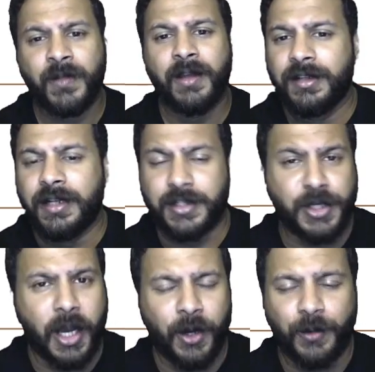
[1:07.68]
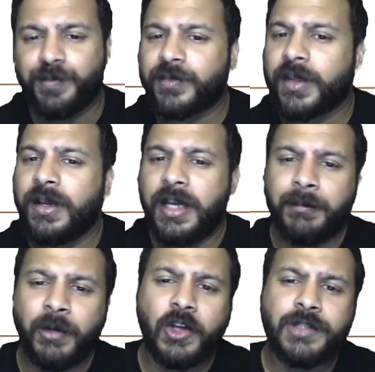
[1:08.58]
Let's see how.
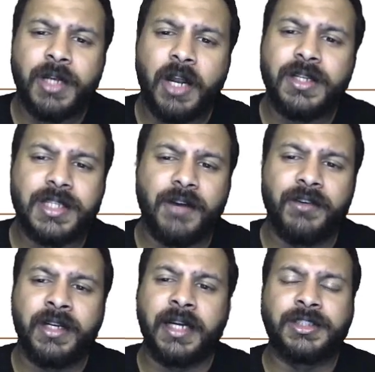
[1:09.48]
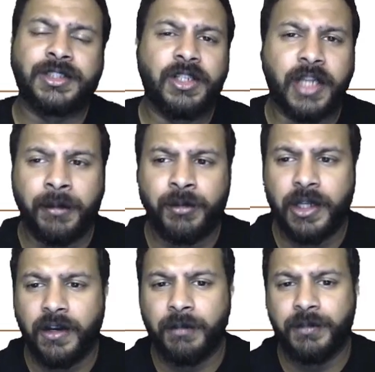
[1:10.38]
Employees may now discover additional time to
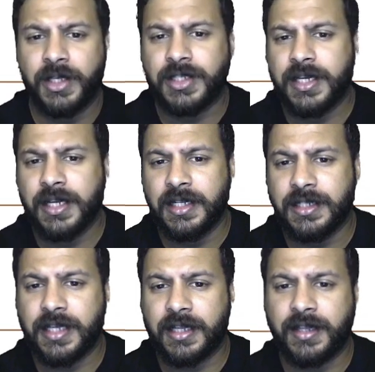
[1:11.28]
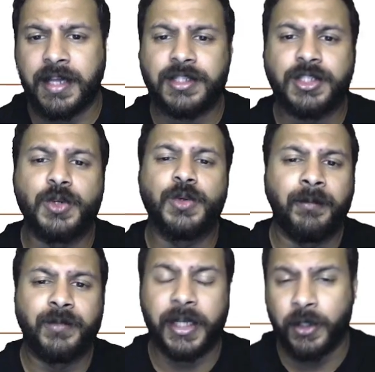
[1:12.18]
develop their skill set thanks to
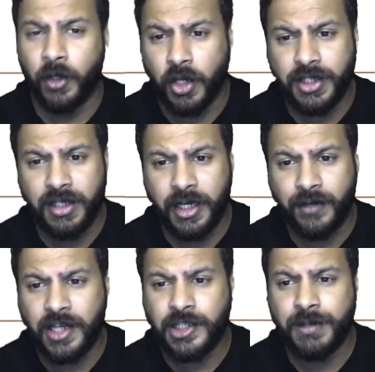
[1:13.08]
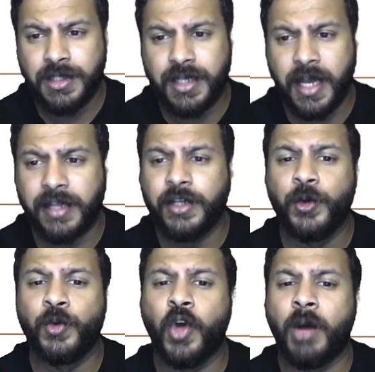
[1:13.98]
technological advancements and the
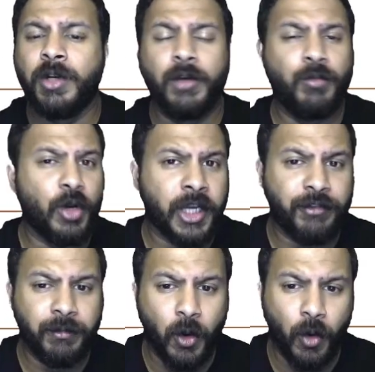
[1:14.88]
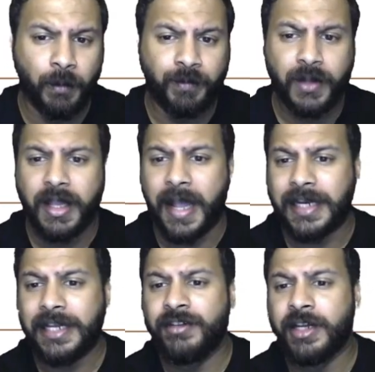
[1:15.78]
new normal of working from home, and
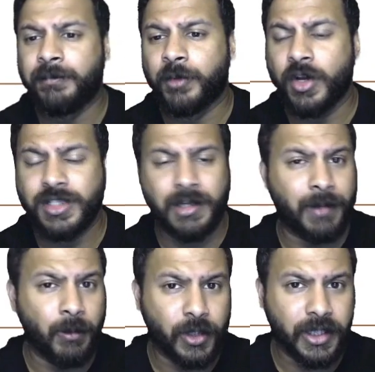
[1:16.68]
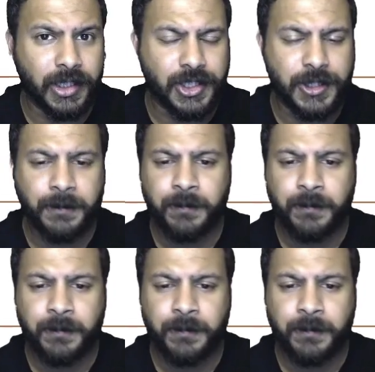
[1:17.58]
even employers are promoting this.